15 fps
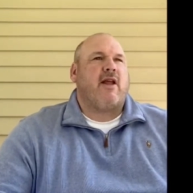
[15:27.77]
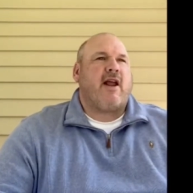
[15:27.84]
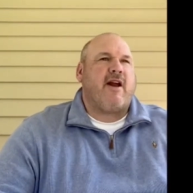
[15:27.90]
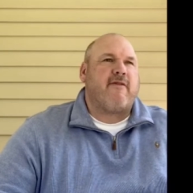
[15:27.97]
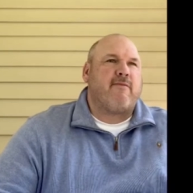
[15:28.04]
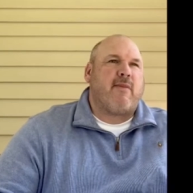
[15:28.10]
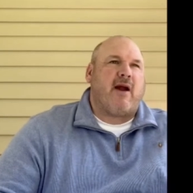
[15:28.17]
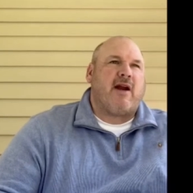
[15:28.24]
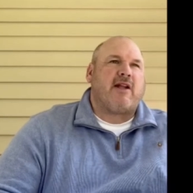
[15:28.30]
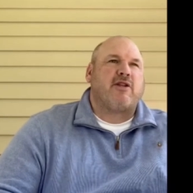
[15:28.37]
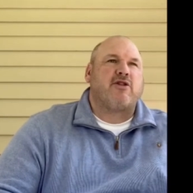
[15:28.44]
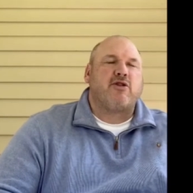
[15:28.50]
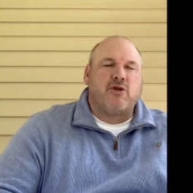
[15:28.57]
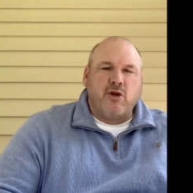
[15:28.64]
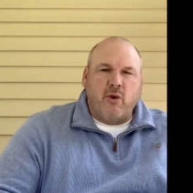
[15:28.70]
everybody is
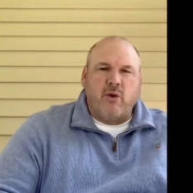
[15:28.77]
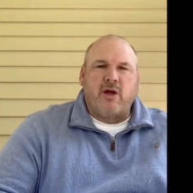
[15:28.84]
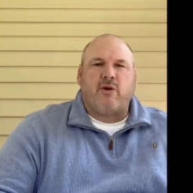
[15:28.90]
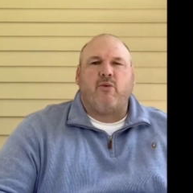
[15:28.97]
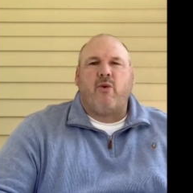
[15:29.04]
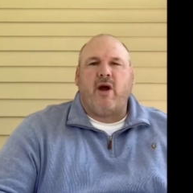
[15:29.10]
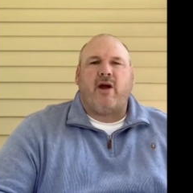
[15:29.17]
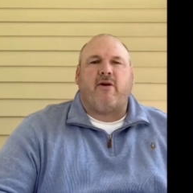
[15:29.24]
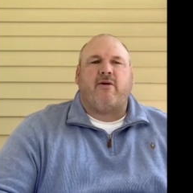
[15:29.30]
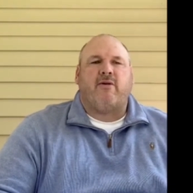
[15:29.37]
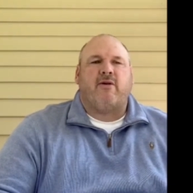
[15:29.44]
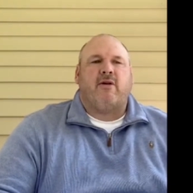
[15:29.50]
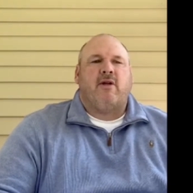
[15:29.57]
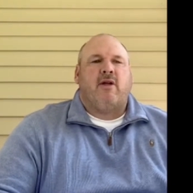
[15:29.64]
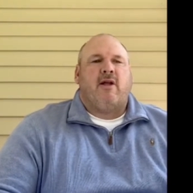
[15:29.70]
doing well
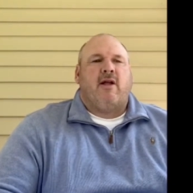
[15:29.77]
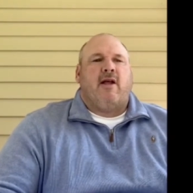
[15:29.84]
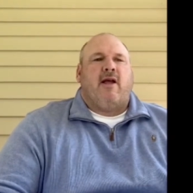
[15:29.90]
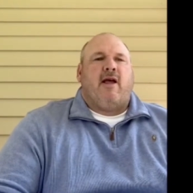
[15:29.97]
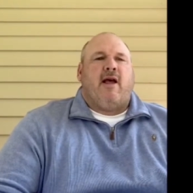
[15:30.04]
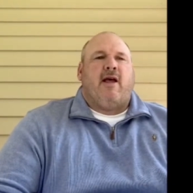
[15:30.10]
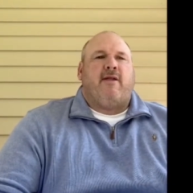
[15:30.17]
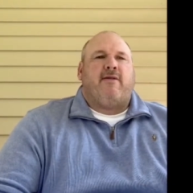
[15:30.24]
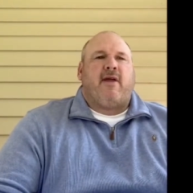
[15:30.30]
and mm-hmm.